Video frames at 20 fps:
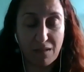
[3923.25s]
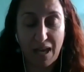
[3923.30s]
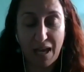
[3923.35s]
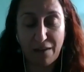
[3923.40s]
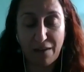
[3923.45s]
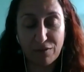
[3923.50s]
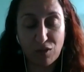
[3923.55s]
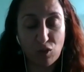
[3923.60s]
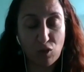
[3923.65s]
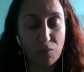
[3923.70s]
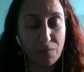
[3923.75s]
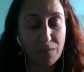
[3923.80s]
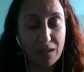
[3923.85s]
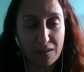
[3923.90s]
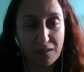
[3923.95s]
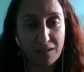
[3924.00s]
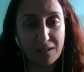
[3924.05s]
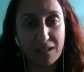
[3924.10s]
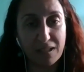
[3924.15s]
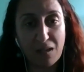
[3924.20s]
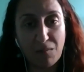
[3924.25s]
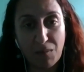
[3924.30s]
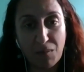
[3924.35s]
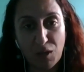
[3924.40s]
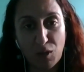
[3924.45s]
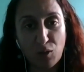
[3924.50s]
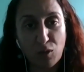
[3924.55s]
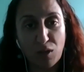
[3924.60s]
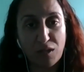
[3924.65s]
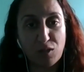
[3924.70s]
have a job in academia,
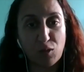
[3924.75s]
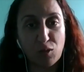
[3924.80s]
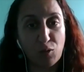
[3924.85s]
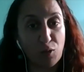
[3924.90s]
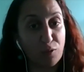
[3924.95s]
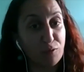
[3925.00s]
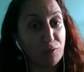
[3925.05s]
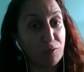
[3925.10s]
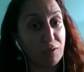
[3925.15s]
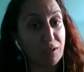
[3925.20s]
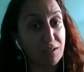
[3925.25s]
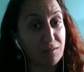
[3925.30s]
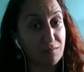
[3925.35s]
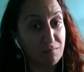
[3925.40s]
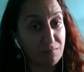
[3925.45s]
you need to go through a